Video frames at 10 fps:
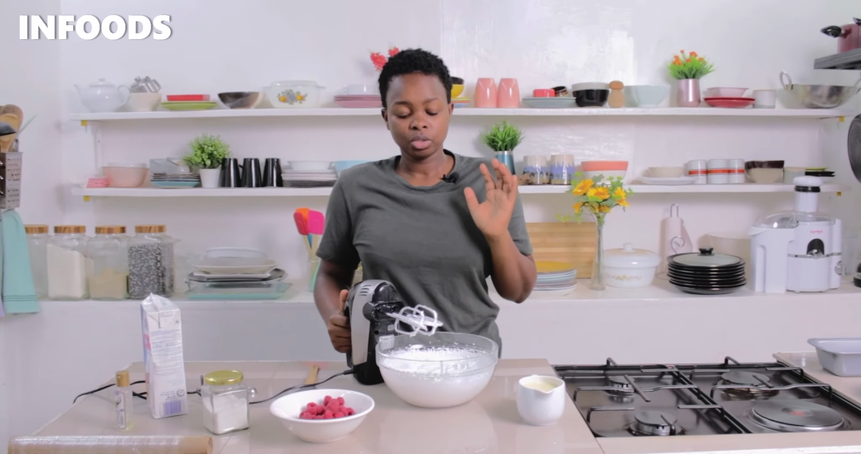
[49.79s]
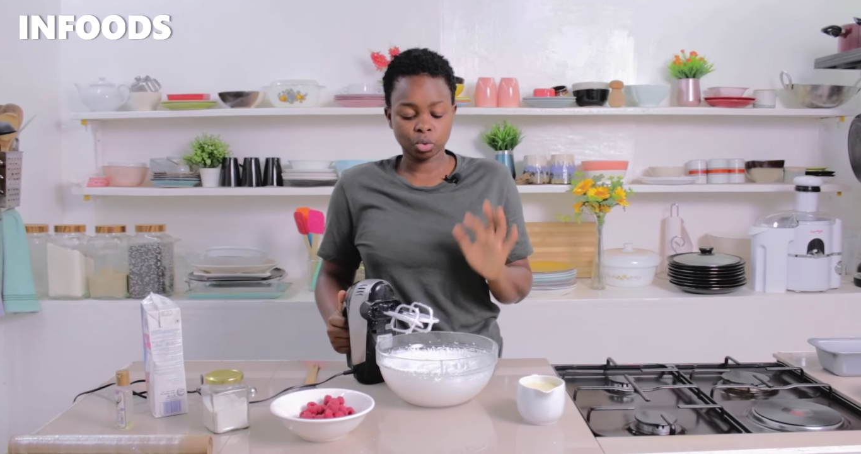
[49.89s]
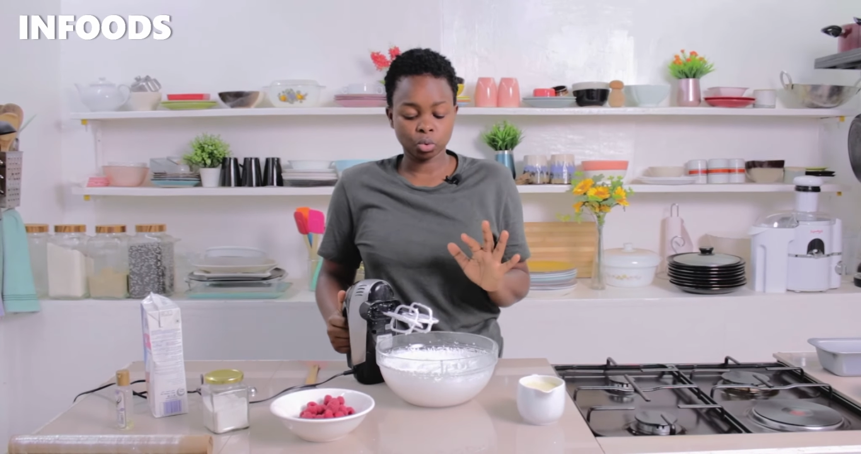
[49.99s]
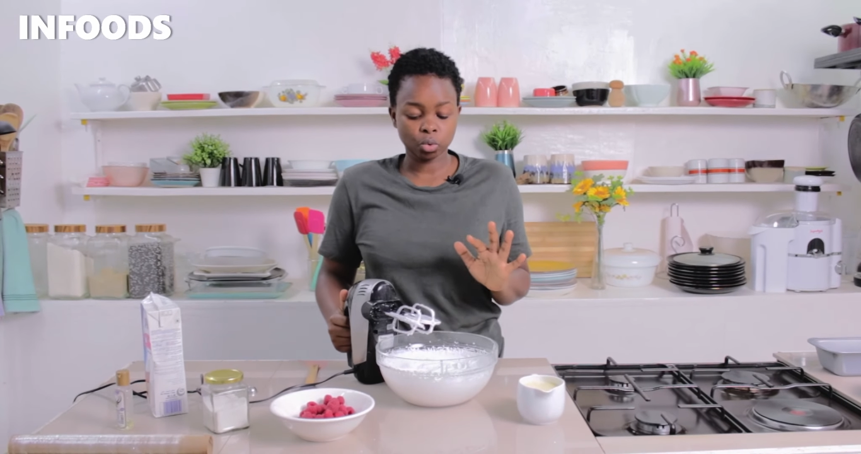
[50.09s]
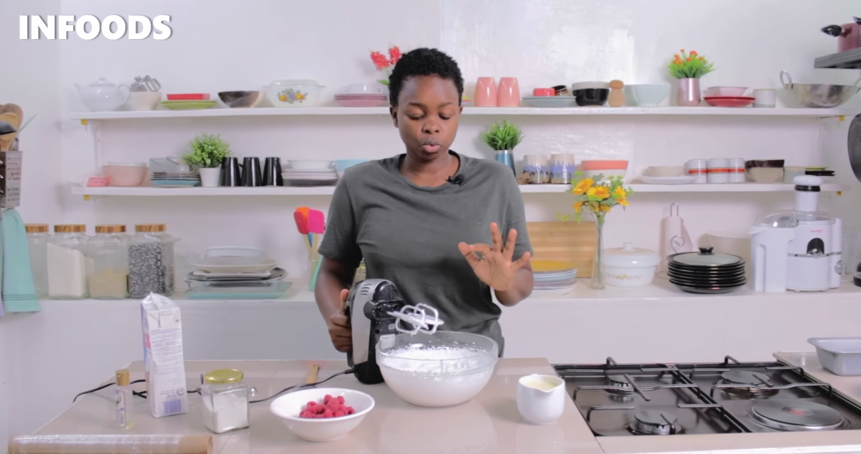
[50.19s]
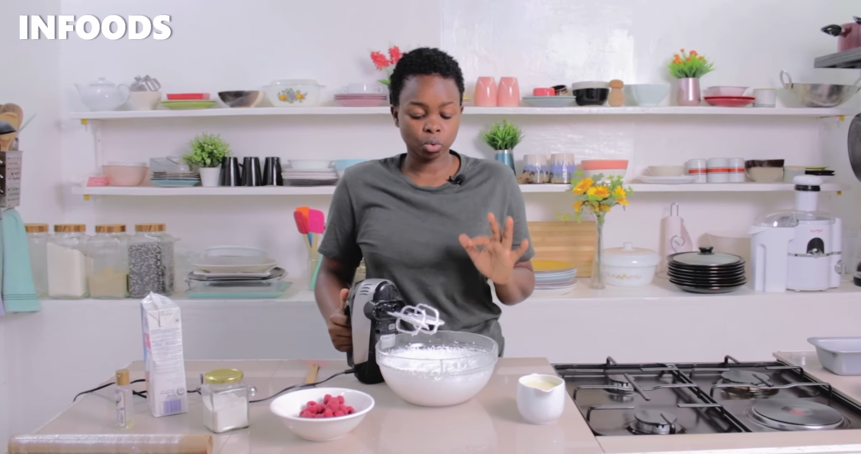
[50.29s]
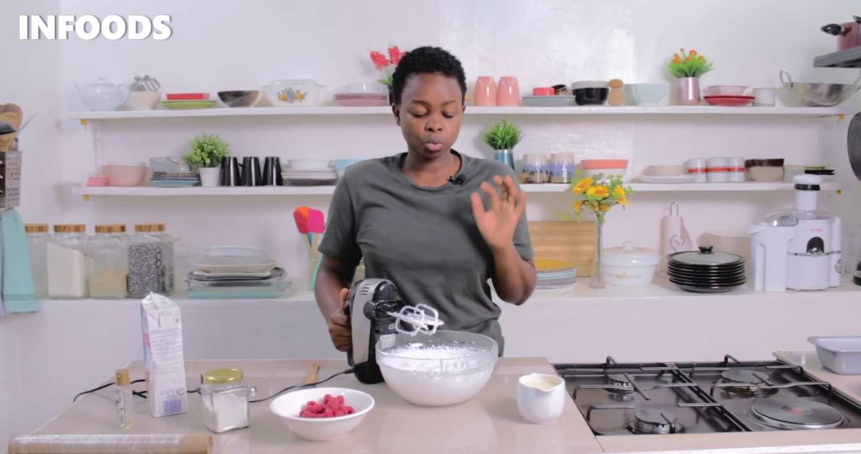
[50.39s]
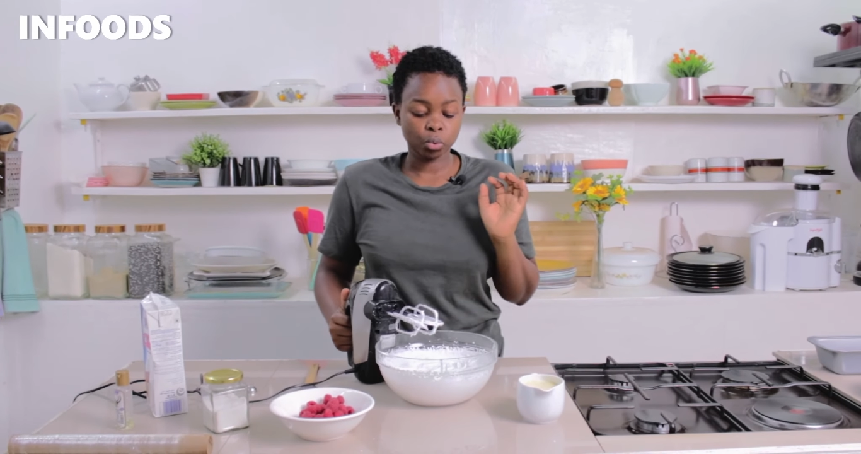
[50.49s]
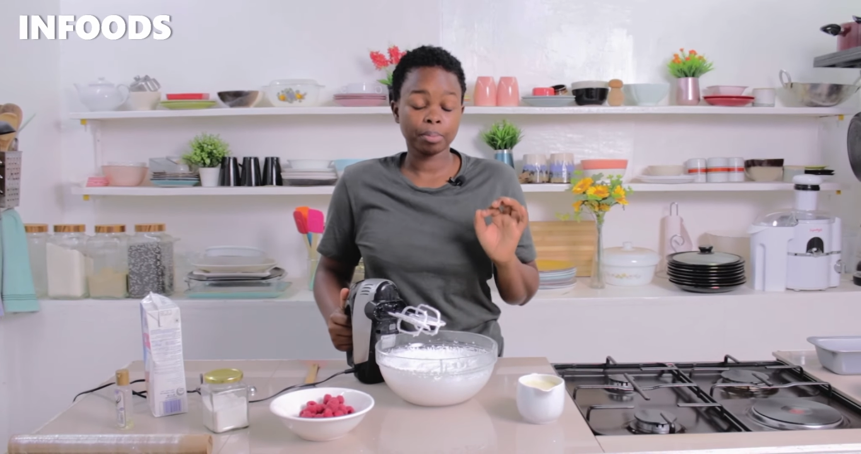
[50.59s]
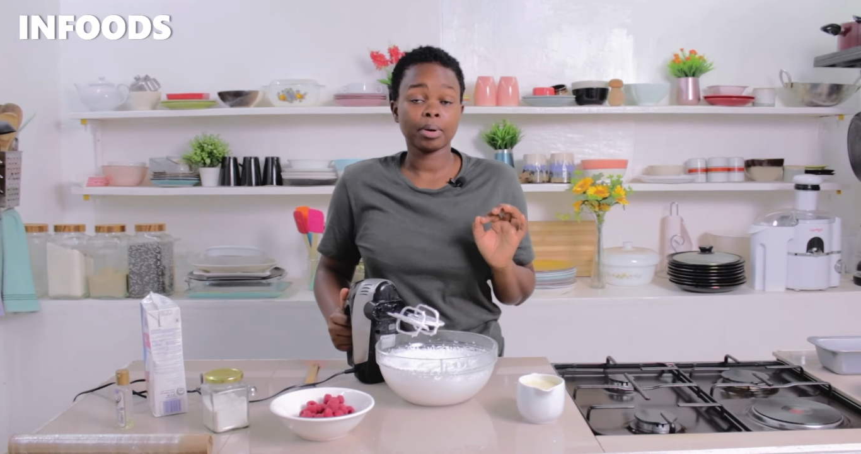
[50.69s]
to
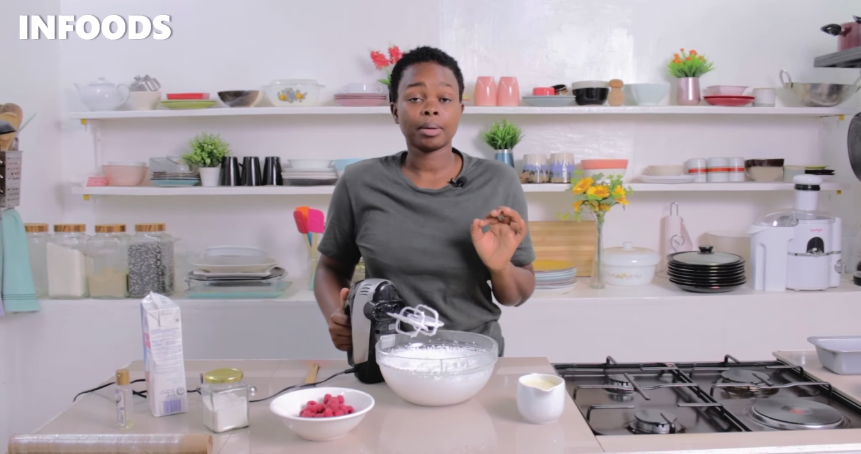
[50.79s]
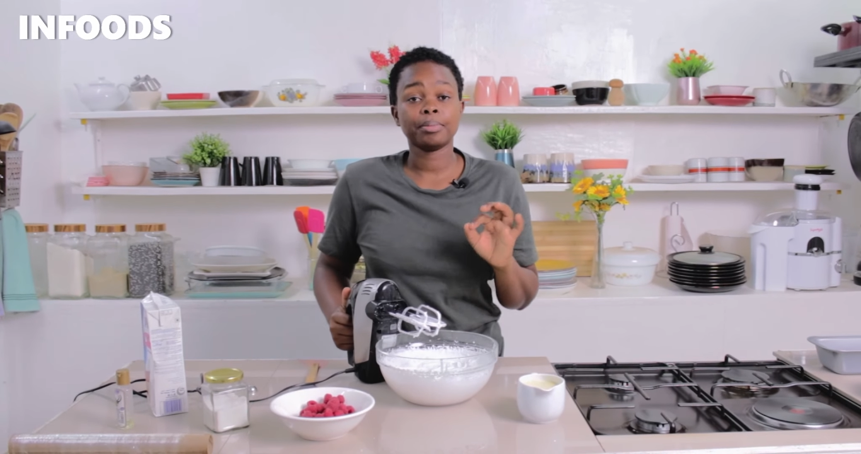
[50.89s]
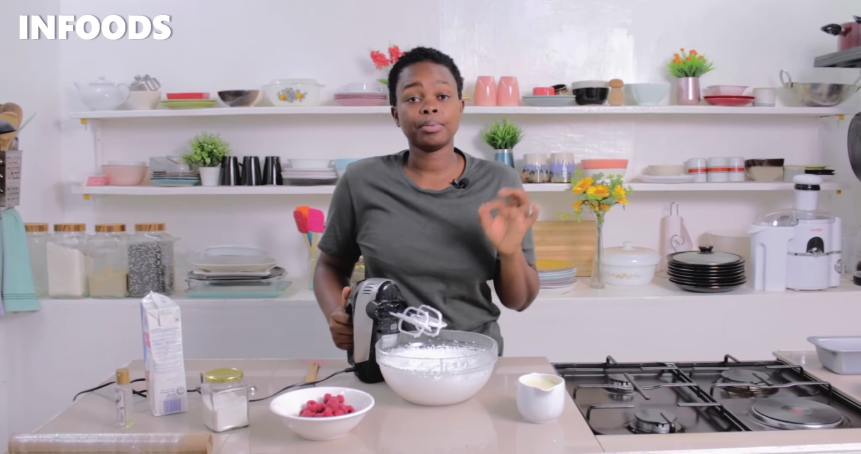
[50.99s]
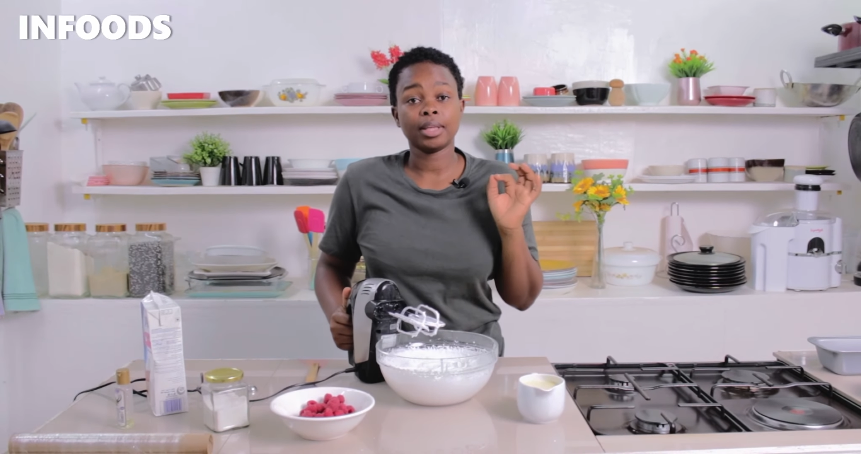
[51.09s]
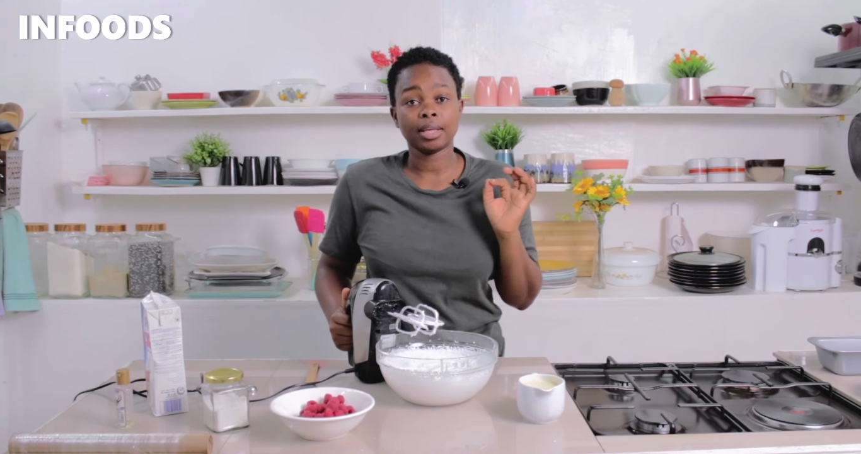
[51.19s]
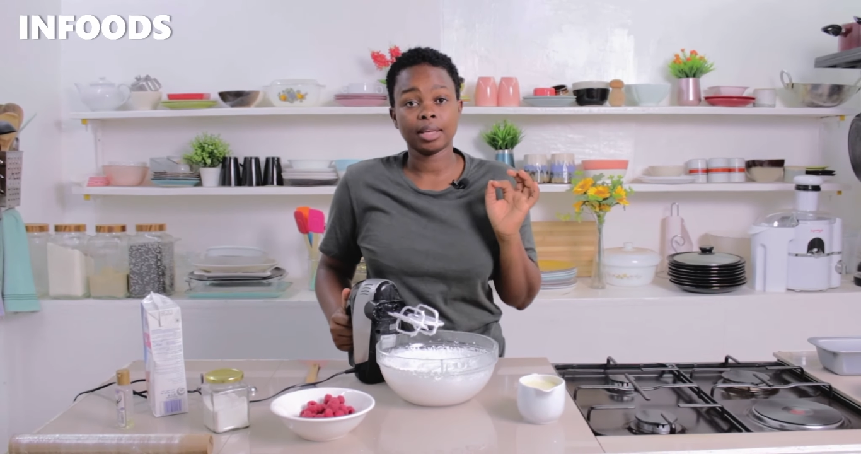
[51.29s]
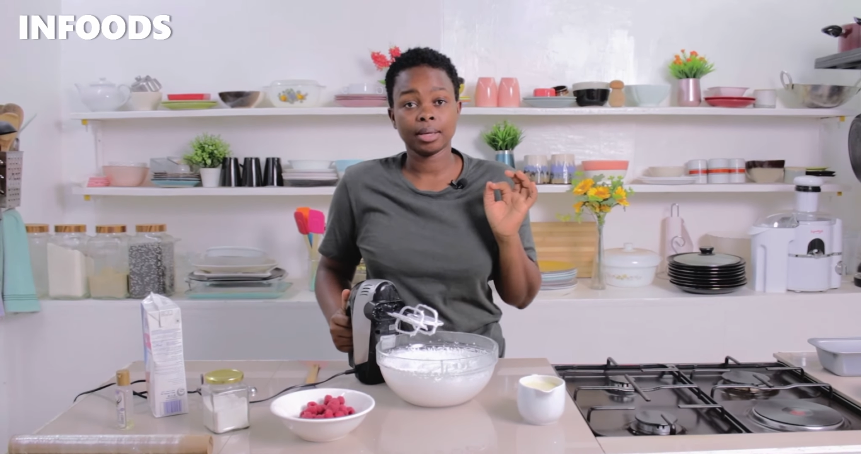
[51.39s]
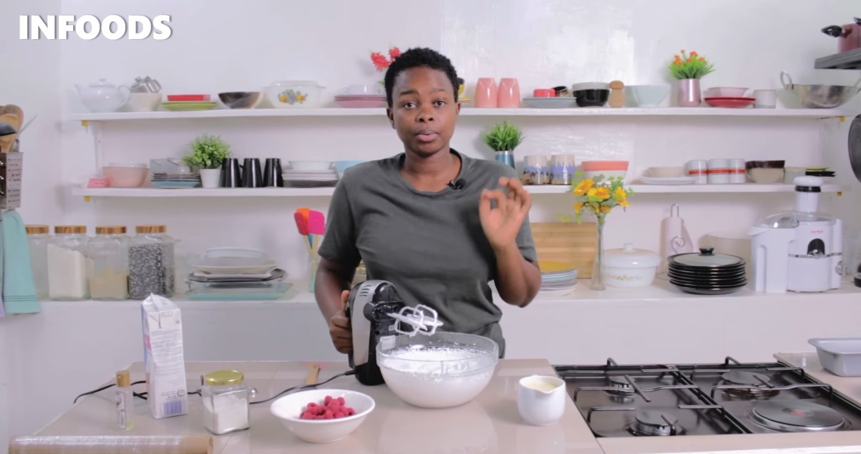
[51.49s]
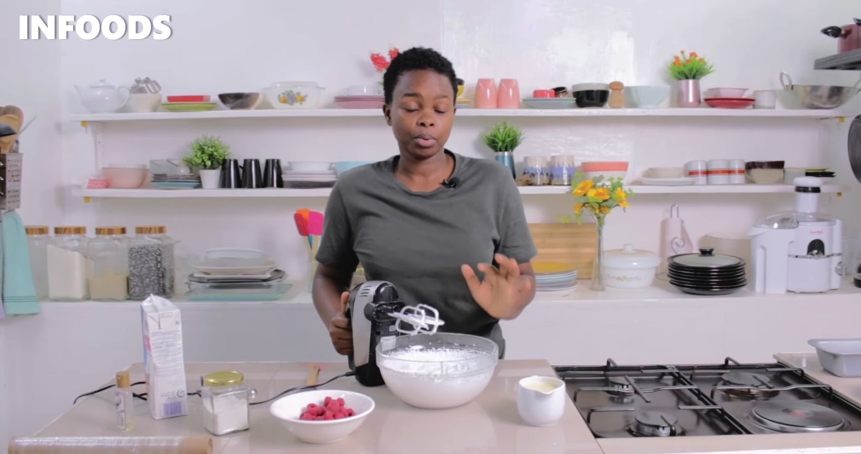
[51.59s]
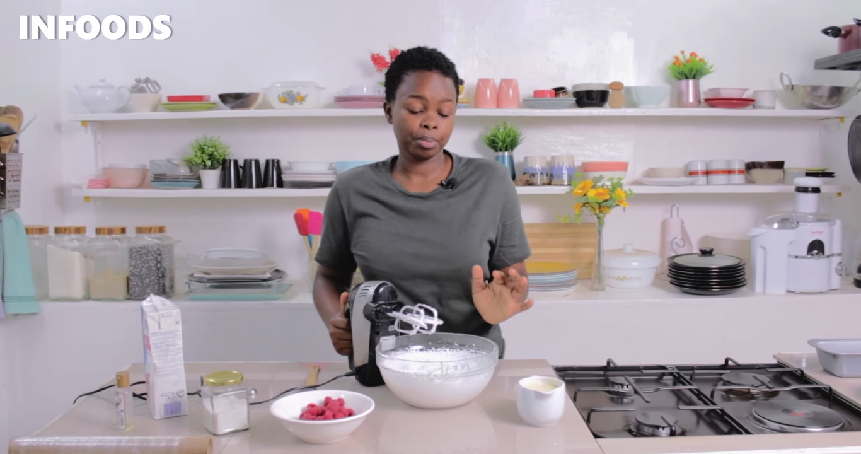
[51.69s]
whip up
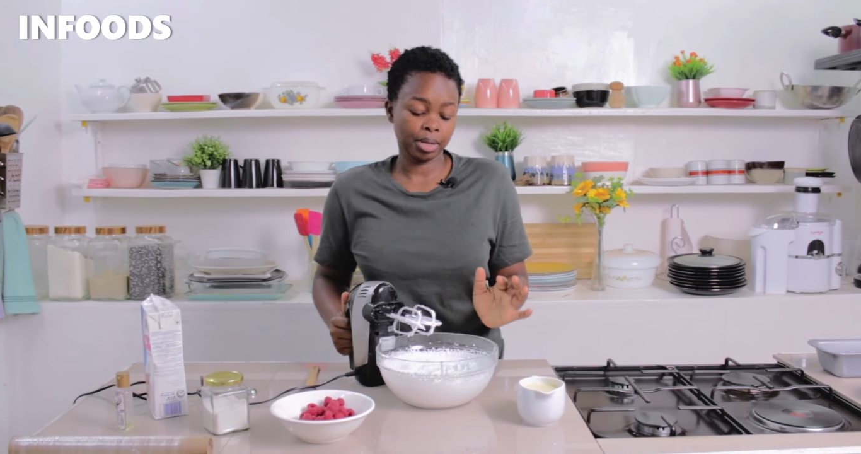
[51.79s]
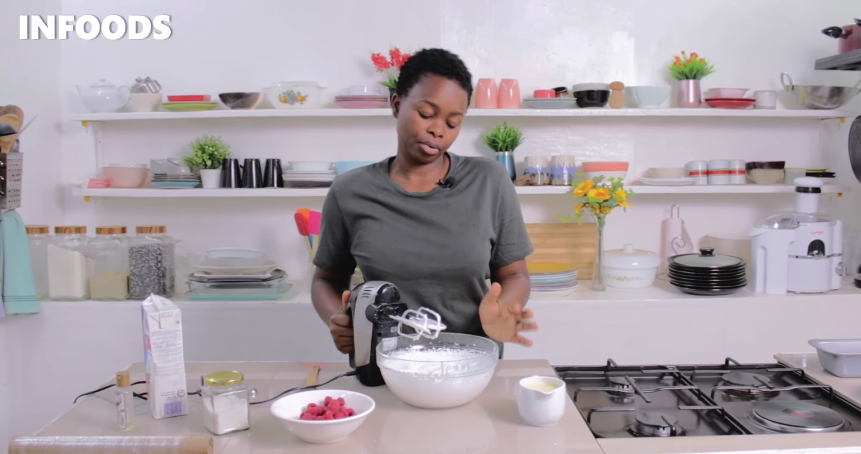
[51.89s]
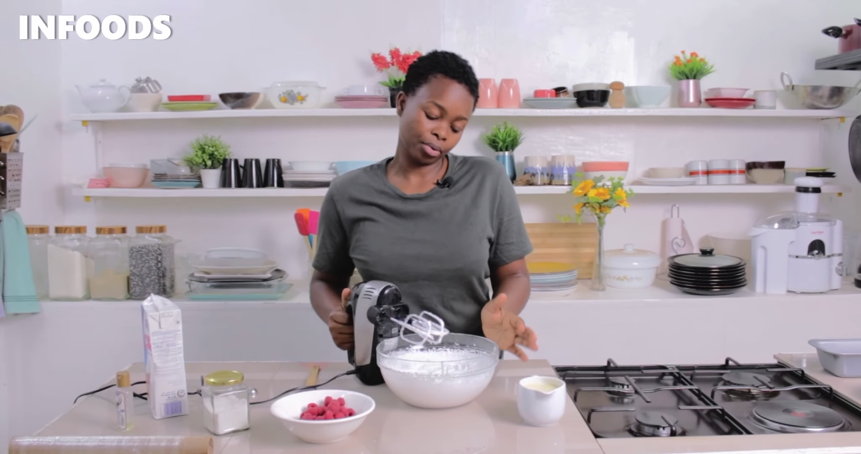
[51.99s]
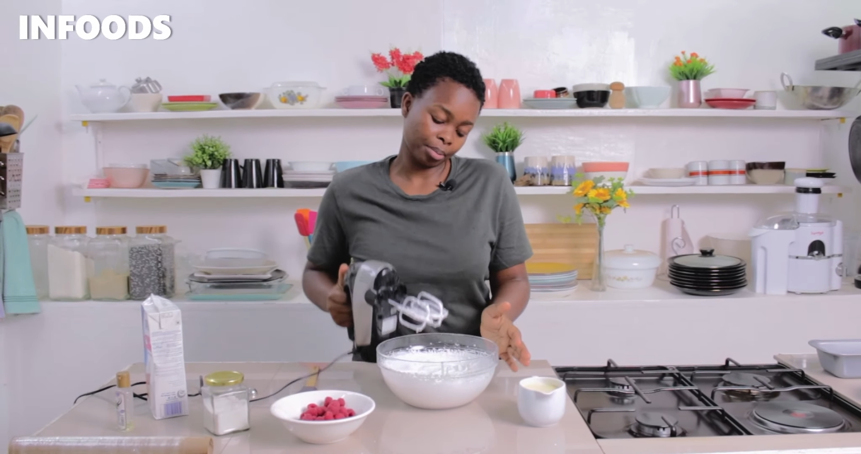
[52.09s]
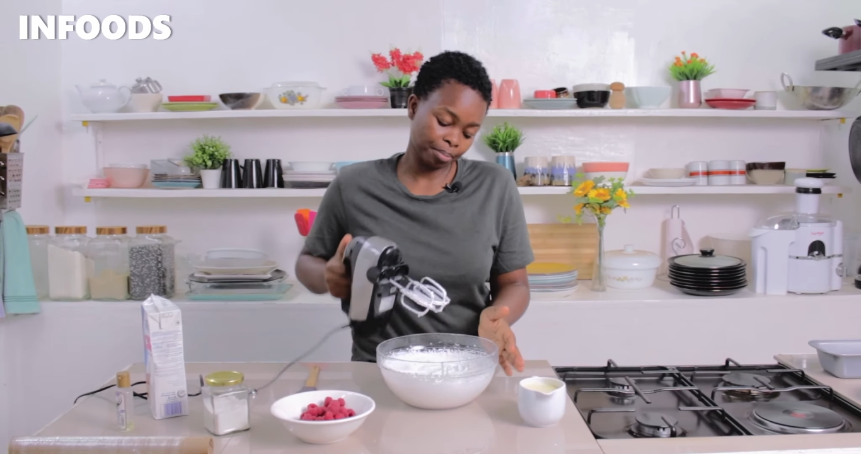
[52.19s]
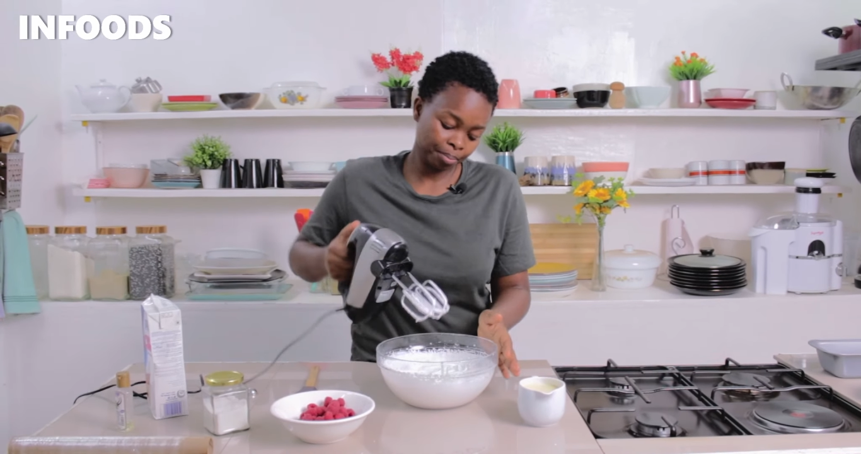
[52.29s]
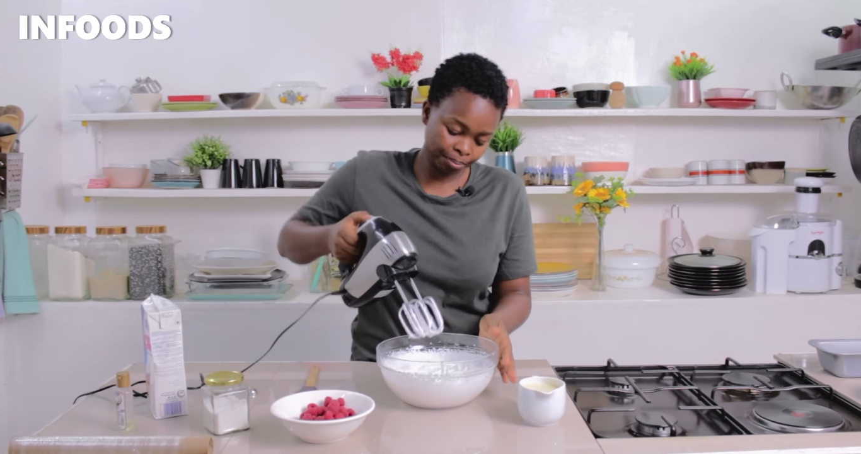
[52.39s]
the whipping cream.